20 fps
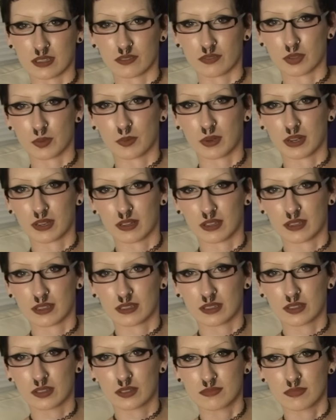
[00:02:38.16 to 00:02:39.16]
if you want to like
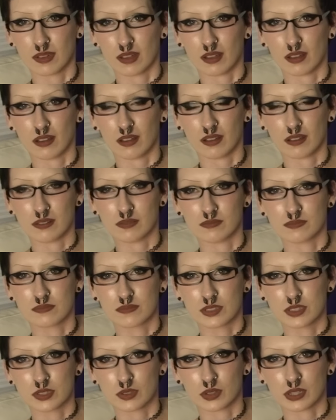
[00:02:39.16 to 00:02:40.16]

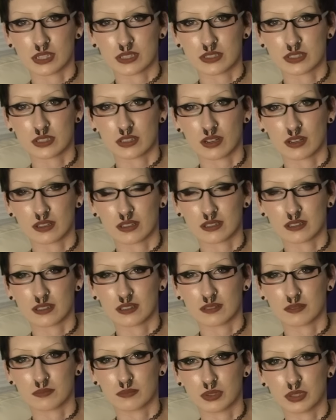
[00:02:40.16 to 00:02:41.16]
screenshot it
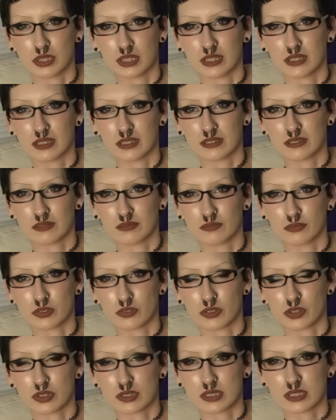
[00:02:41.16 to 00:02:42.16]
and put it in
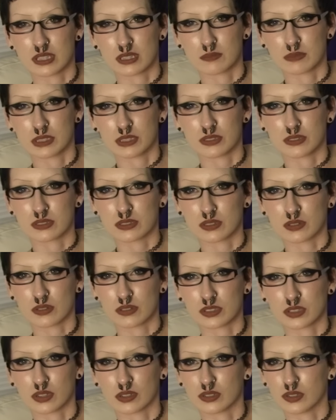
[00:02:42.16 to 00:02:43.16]
reverse image
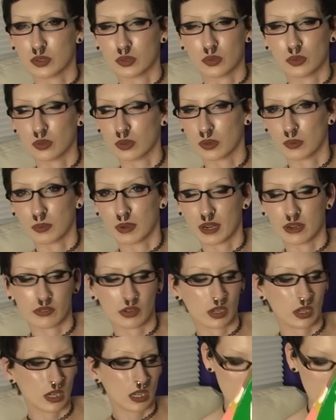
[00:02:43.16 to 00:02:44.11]
search on Google or whatever.